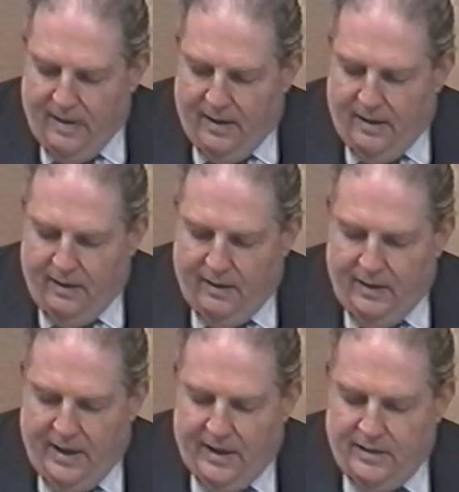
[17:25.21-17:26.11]

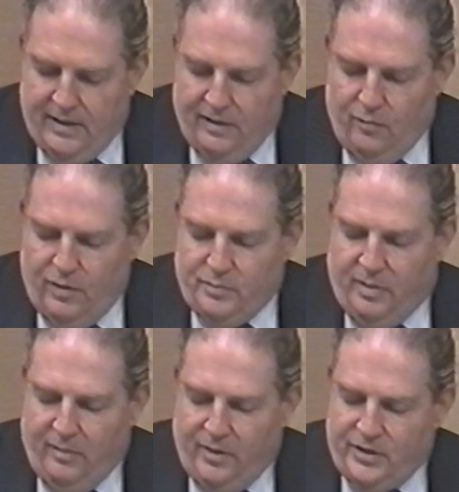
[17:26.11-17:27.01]
and it was
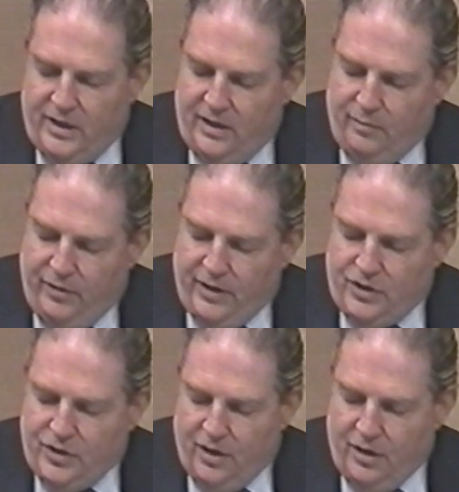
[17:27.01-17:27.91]
published in the British
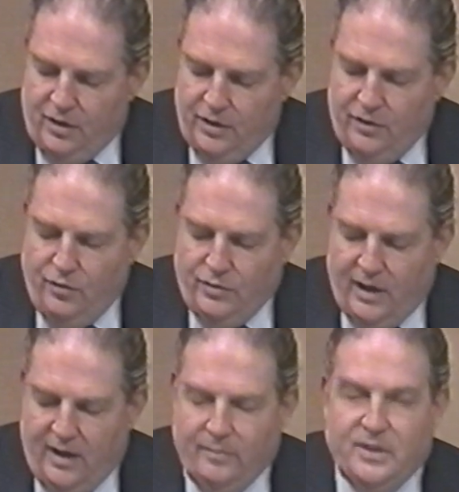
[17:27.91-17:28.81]
journal New
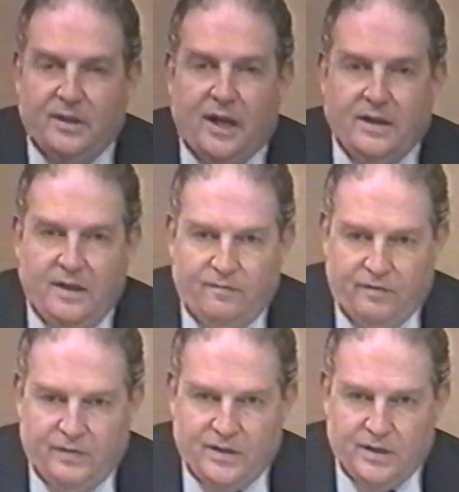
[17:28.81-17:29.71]
Times in
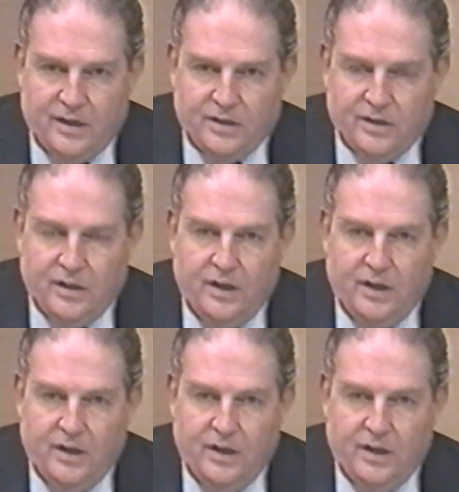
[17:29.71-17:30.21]
1956